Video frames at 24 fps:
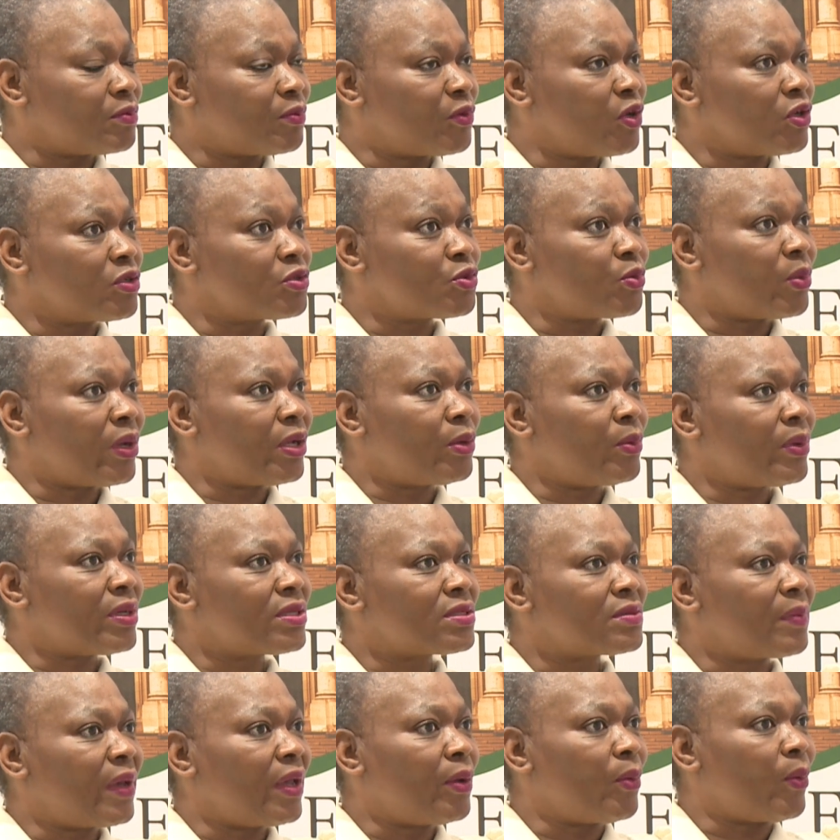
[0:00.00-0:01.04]
Because what
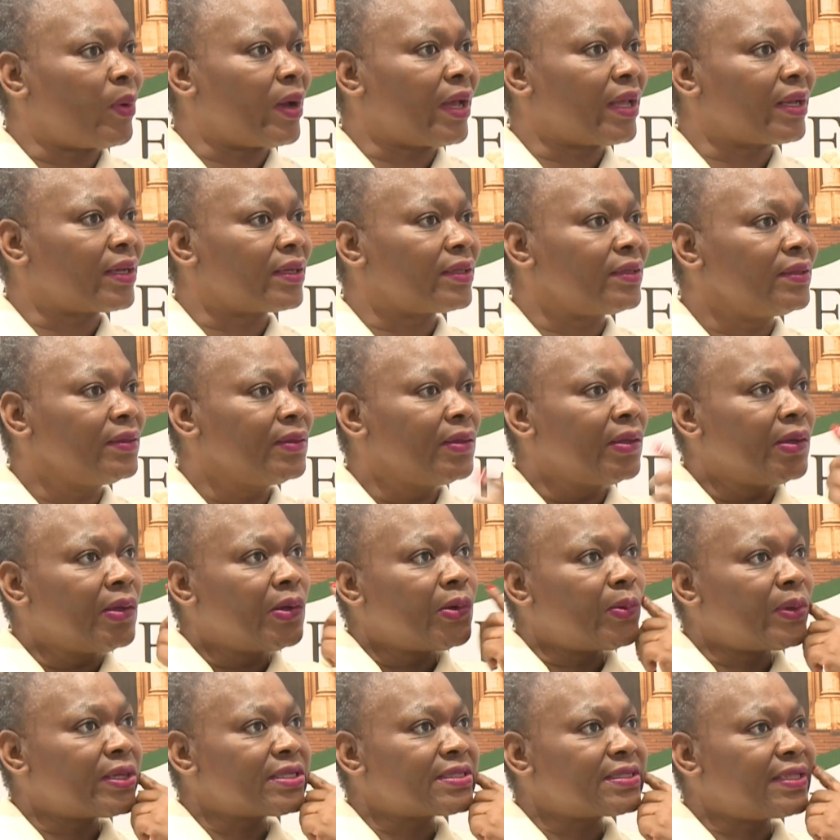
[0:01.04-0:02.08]
was my worry
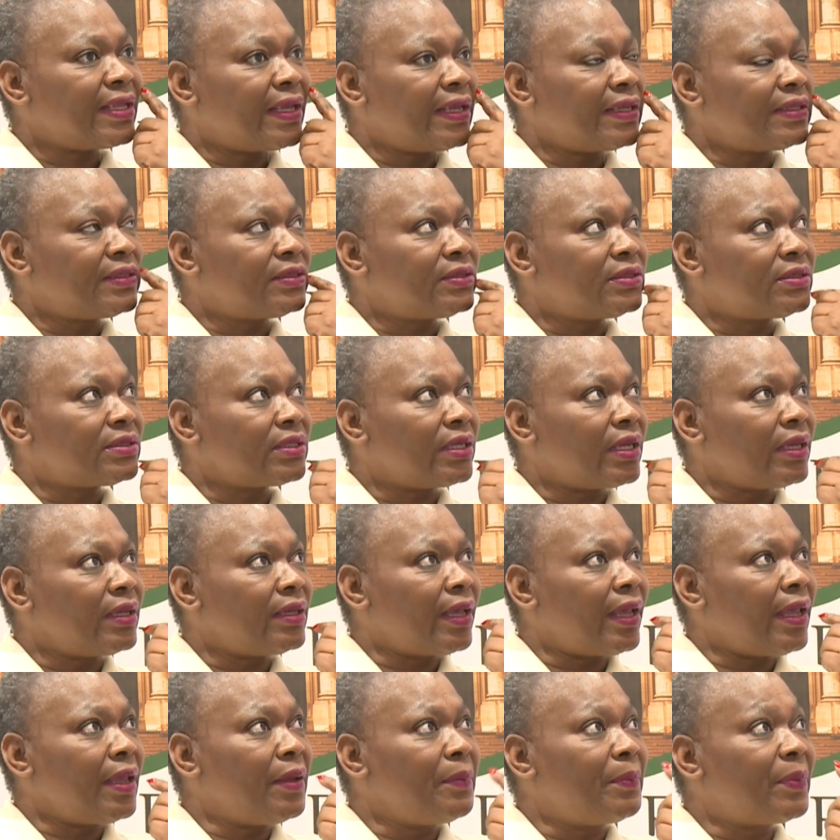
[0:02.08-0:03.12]
was that
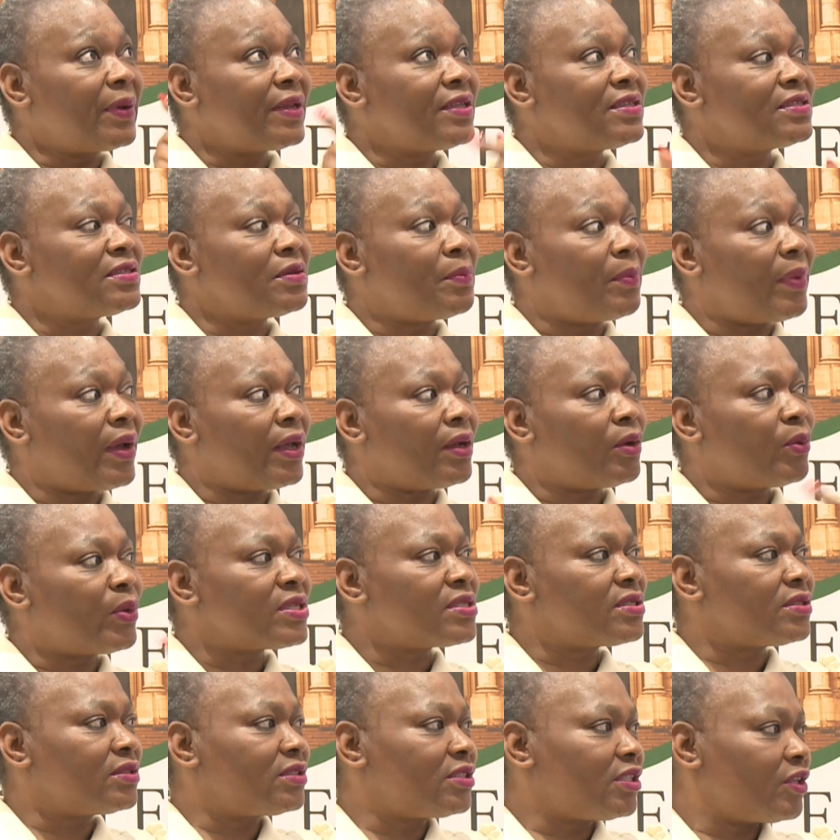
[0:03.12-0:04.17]
a principal
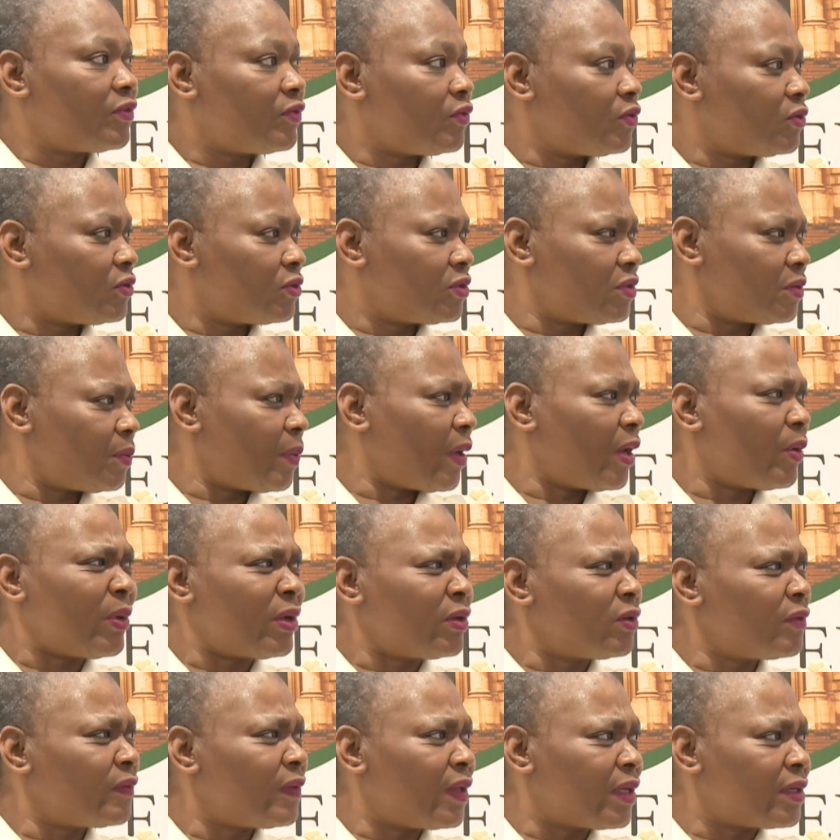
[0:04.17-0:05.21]
was interviewed by
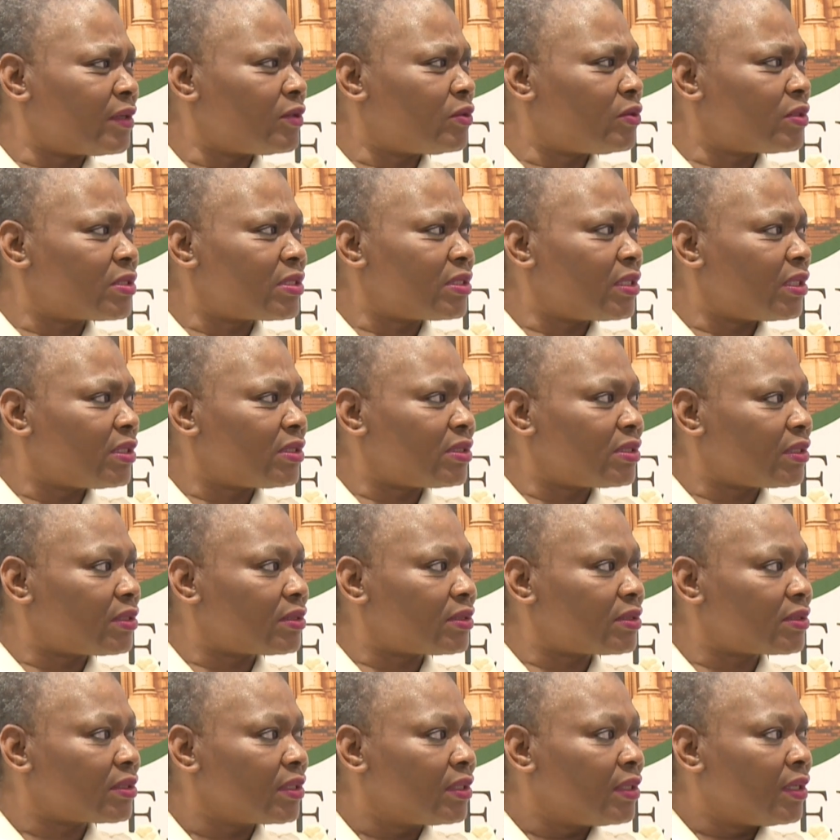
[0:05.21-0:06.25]
one of the radio
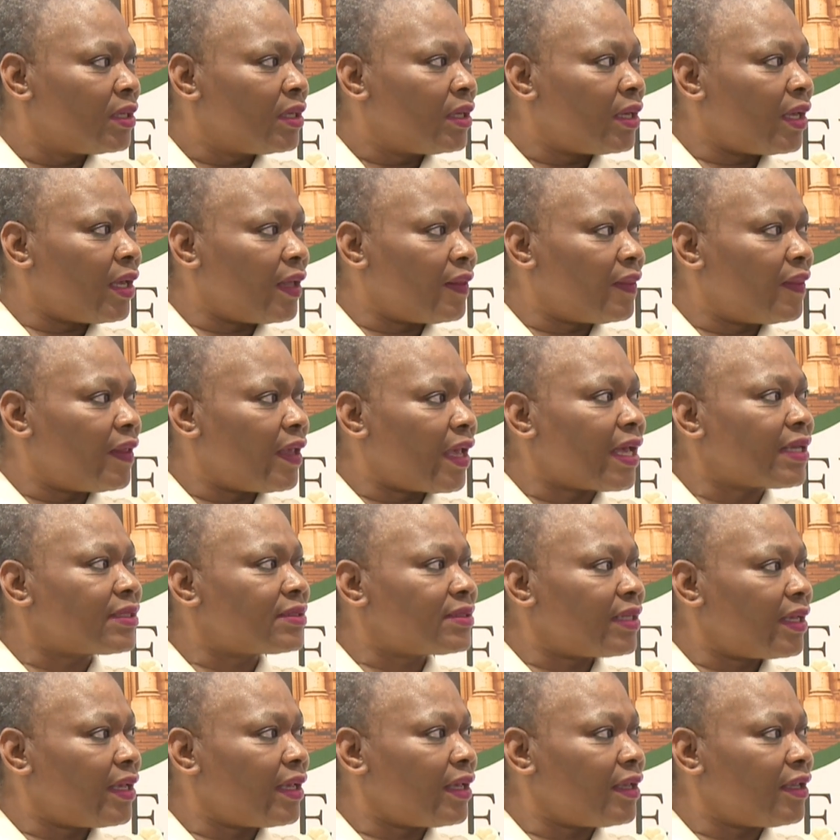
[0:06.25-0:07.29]
stations, and they
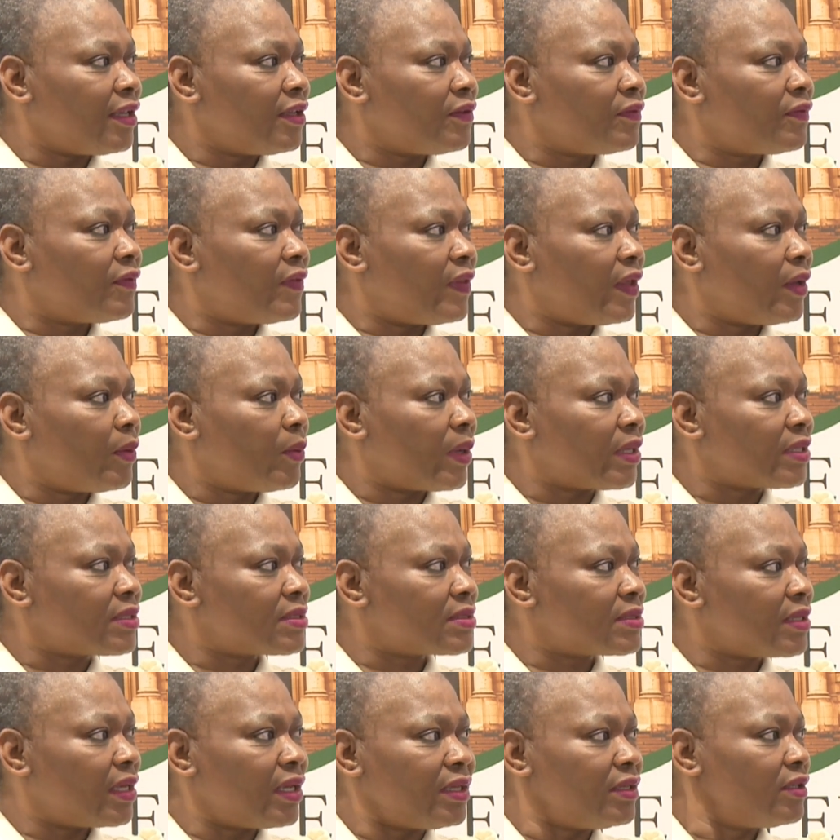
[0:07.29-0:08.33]
asked her if there
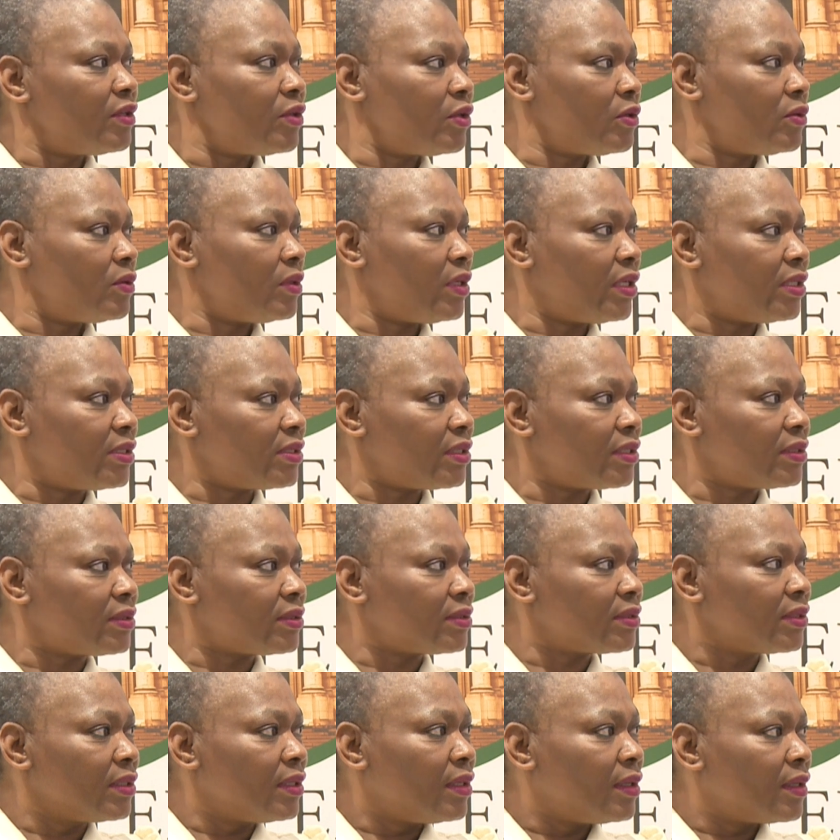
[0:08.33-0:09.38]
was any
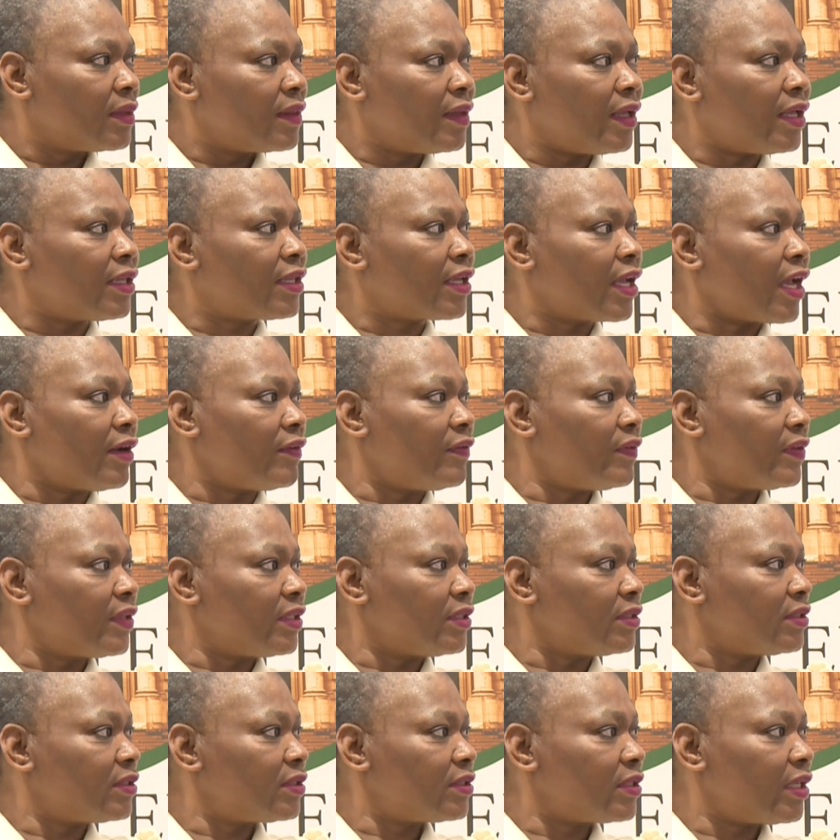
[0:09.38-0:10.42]
regulation that
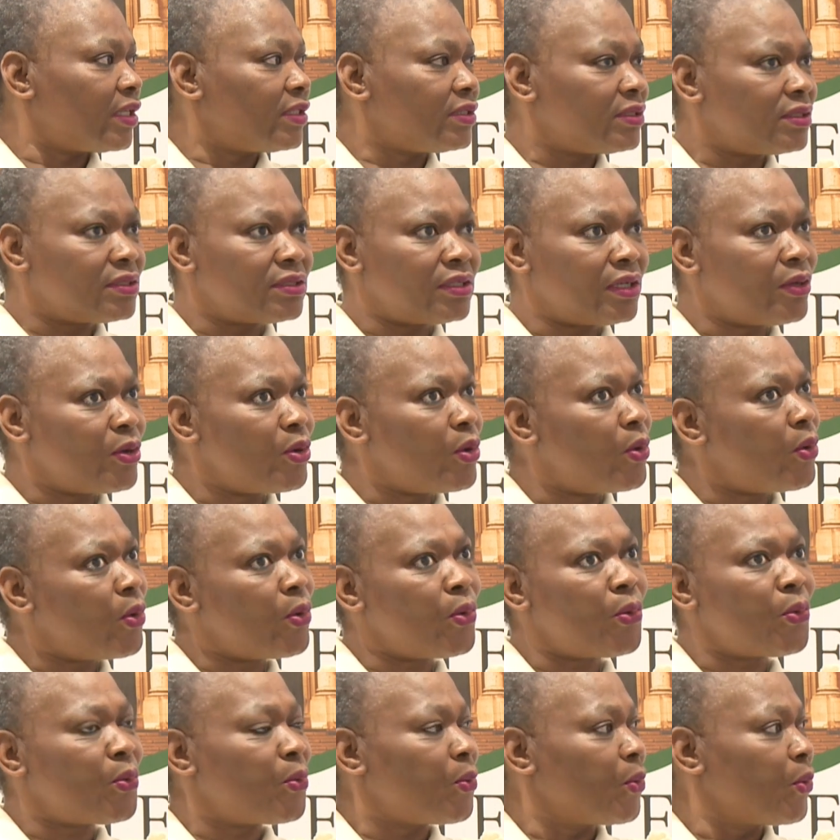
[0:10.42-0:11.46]
governs. And she said,
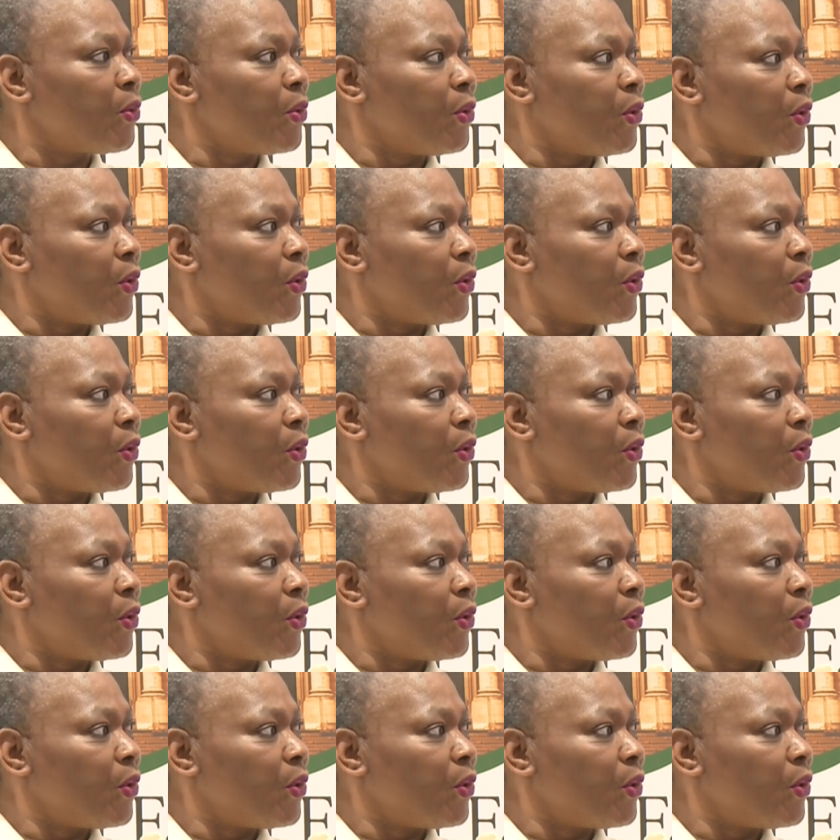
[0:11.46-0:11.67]
no.